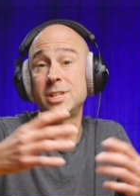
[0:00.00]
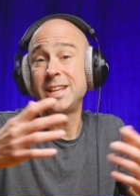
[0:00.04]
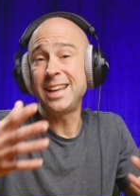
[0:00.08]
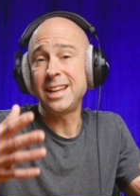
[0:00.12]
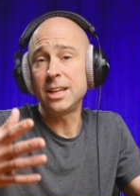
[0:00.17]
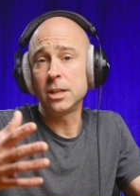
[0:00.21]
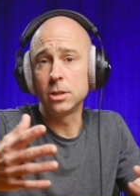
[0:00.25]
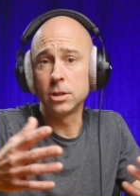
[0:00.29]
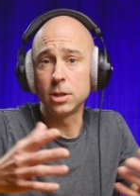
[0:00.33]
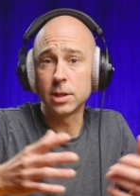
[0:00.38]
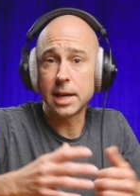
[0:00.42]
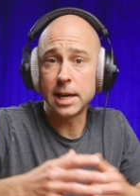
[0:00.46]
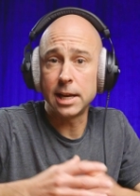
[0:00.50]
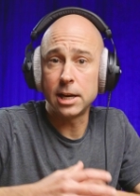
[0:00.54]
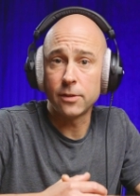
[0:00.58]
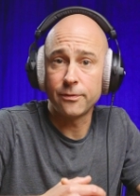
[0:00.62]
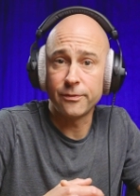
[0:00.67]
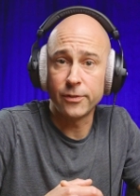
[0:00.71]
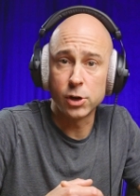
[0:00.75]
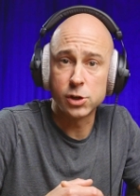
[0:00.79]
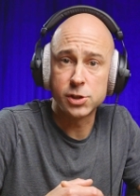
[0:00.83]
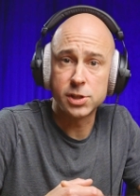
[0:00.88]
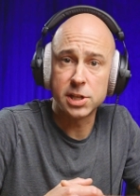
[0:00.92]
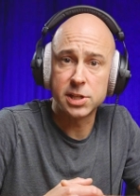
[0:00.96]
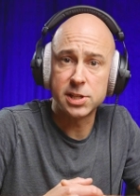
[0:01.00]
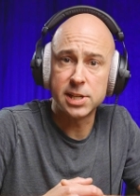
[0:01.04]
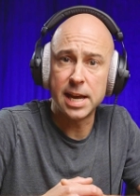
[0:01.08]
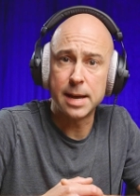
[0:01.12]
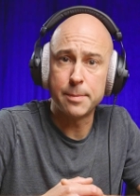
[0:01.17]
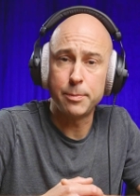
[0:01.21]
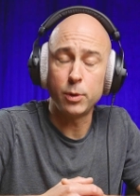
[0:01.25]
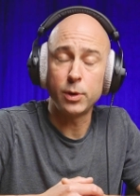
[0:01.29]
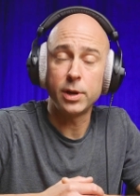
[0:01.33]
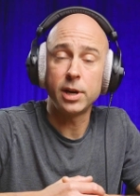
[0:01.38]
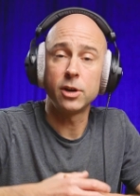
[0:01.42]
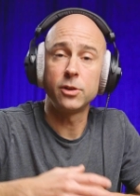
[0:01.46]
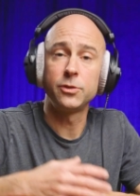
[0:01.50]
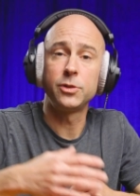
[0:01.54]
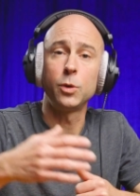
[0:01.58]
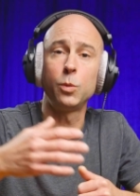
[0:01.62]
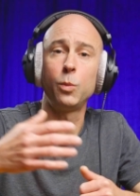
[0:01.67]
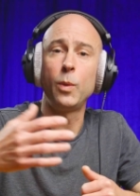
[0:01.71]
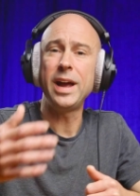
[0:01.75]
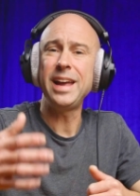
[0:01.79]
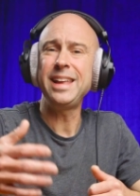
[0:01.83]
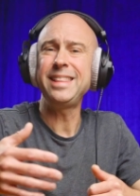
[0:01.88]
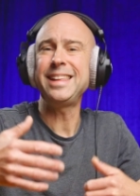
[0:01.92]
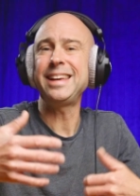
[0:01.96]
taking a look at our first example here, the
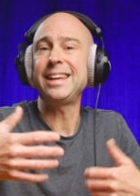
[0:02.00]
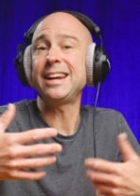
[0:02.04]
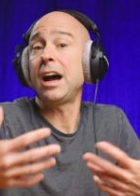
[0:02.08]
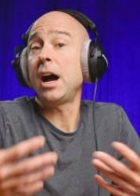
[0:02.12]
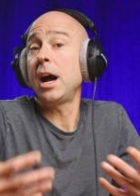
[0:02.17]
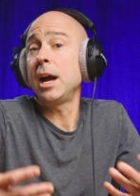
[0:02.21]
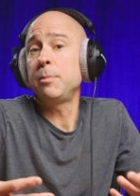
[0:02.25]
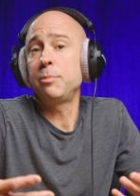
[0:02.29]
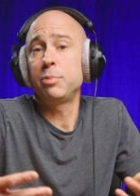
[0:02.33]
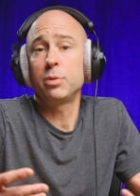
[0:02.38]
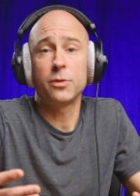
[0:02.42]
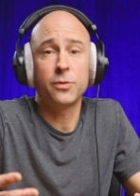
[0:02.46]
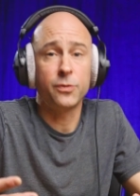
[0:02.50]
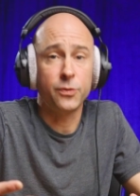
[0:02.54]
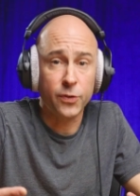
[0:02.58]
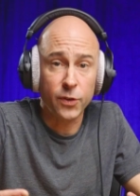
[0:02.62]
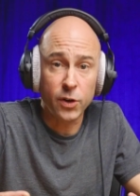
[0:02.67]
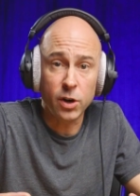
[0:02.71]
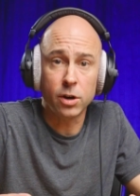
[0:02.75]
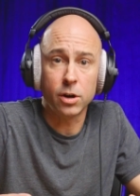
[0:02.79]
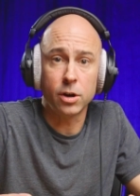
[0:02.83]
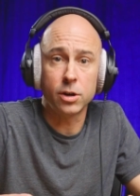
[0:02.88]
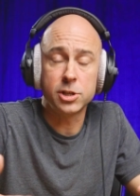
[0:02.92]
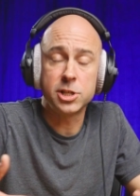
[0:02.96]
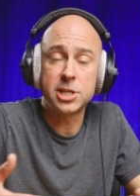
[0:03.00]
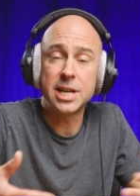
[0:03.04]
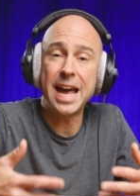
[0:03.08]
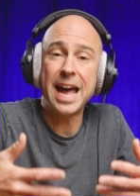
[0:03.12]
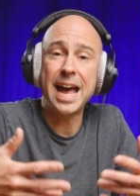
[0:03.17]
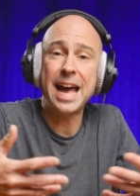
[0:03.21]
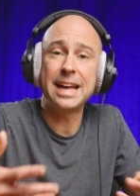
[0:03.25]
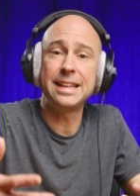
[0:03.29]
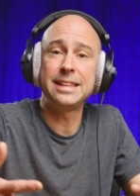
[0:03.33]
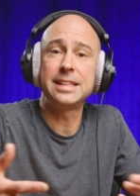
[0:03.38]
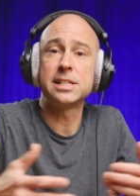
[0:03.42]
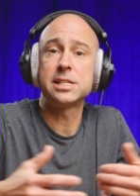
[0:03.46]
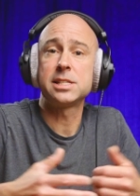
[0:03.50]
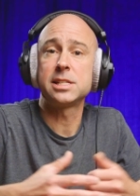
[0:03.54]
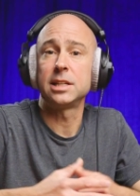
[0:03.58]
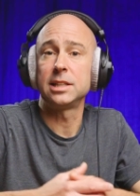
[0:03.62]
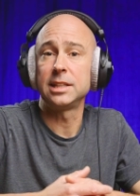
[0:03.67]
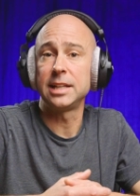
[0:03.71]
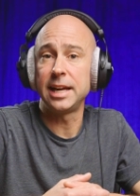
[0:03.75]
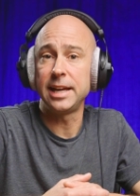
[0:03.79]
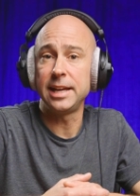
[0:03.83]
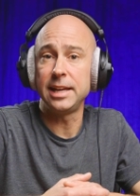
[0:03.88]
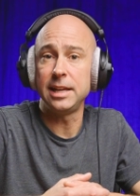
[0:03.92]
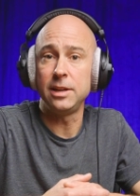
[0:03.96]
way that I prefer to add this
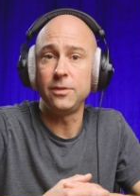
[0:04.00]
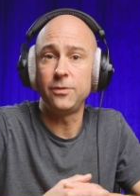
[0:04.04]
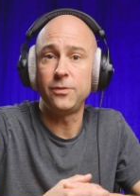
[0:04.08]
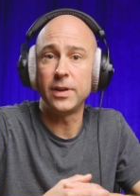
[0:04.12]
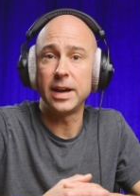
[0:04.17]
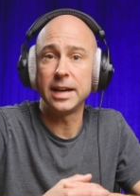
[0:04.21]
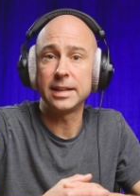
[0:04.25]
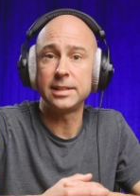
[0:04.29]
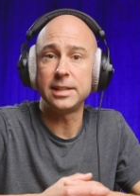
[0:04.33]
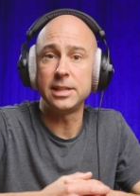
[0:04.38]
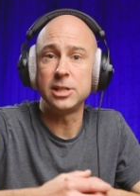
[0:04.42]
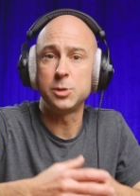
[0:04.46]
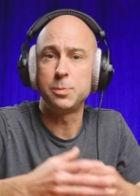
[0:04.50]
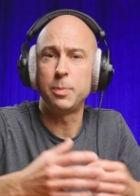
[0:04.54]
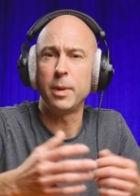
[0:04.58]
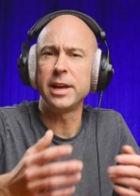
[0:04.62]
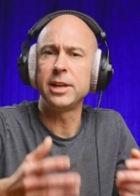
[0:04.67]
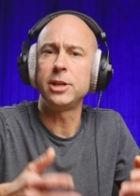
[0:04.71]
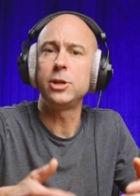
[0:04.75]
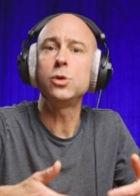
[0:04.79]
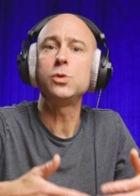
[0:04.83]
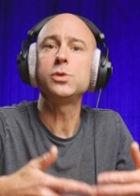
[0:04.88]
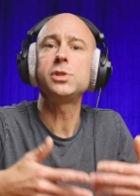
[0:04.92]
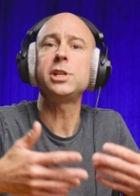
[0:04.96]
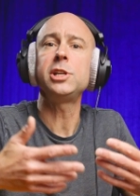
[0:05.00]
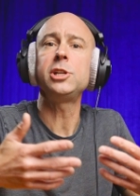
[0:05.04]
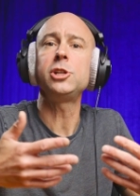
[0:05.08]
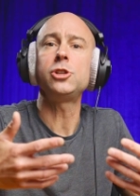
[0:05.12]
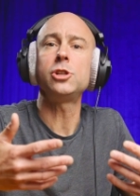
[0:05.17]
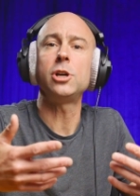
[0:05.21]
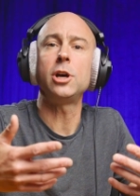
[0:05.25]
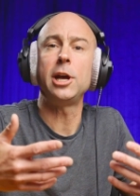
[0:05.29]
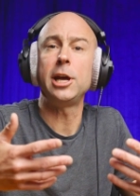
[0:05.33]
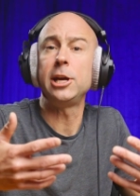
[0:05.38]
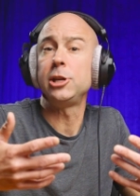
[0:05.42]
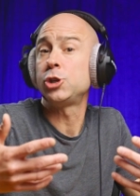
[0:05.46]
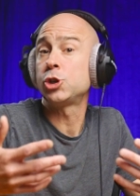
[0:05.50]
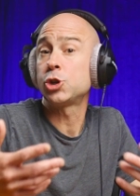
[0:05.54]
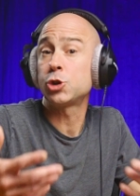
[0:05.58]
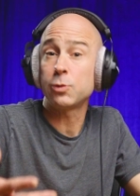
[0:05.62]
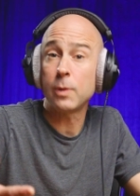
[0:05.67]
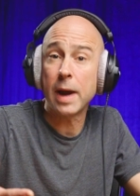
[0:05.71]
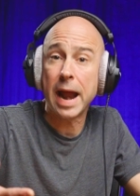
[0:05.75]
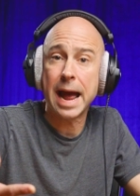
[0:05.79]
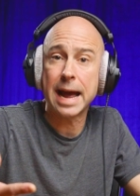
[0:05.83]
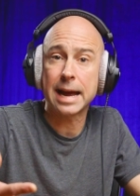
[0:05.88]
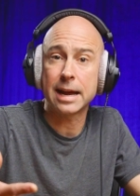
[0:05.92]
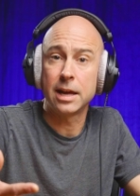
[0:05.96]
delay effect is by using a
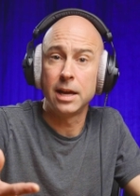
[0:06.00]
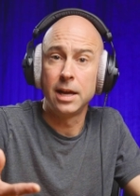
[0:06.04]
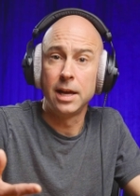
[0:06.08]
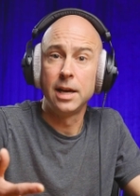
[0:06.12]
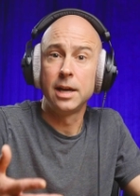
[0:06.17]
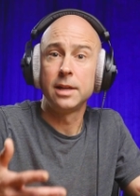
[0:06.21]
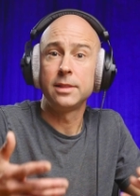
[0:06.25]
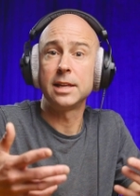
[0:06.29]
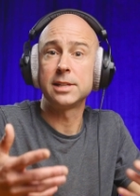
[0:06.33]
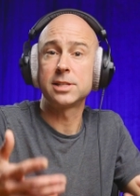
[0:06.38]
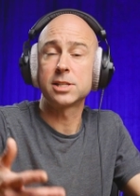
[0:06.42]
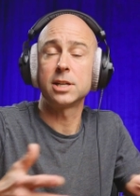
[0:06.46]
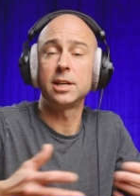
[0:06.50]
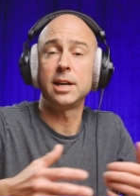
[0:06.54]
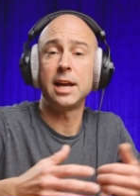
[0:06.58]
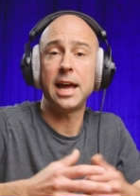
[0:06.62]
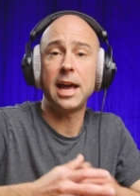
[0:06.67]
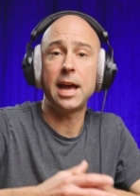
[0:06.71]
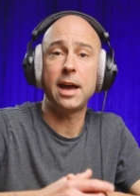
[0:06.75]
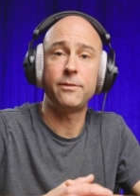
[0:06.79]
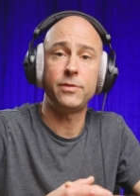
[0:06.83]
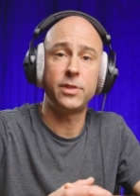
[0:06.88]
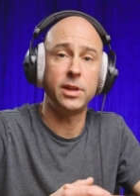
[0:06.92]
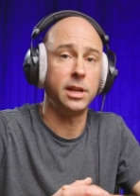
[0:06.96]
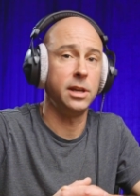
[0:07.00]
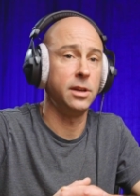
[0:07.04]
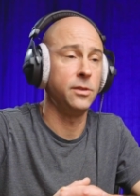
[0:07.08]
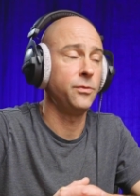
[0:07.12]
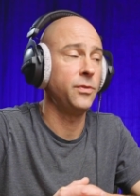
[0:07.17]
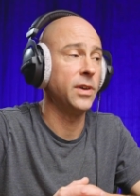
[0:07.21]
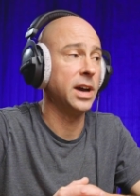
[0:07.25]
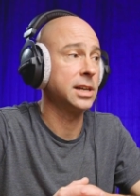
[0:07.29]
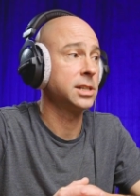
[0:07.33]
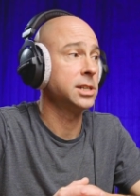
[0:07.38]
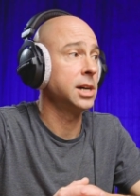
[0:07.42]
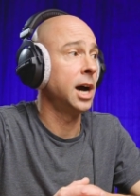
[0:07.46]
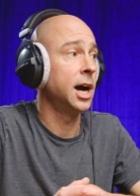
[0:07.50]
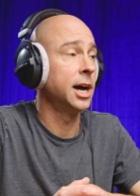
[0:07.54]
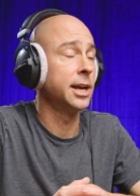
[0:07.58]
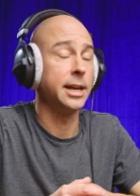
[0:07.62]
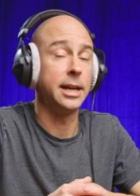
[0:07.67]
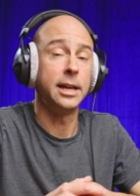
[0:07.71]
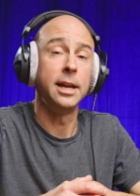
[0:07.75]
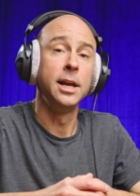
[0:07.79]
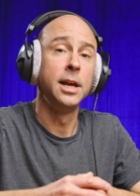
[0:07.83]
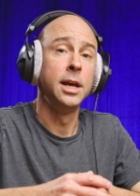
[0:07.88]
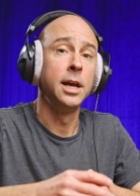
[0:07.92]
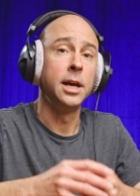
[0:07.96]
track that's gonna have the effect on
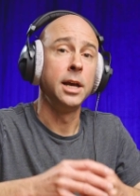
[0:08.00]
it.